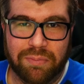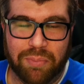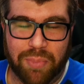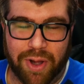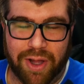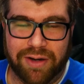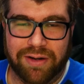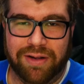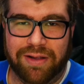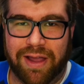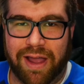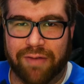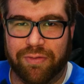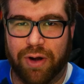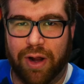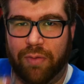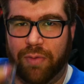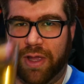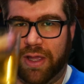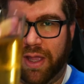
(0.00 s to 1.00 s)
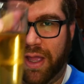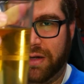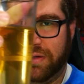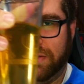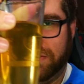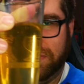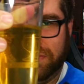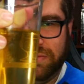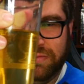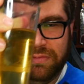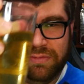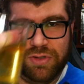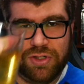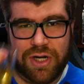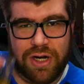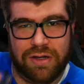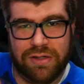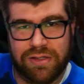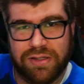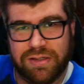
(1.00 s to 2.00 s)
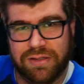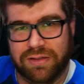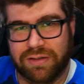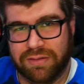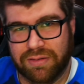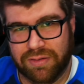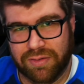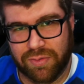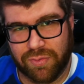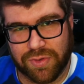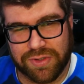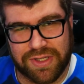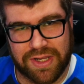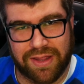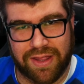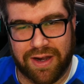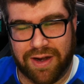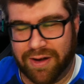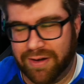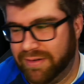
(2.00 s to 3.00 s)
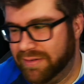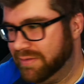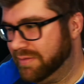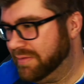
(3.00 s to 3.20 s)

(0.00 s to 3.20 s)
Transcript: But have a great weekend. Cheers. We'll see you later.